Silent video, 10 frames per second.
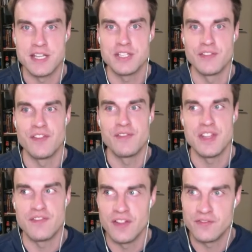It's the
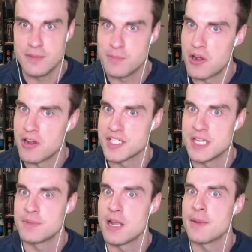50 50 balls,
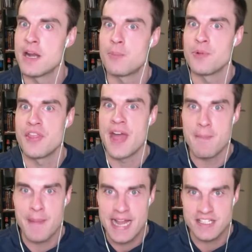him coming up with
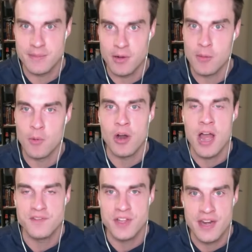that basketball more
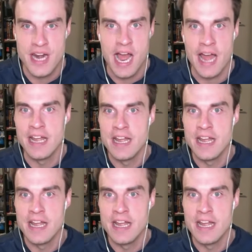often than not.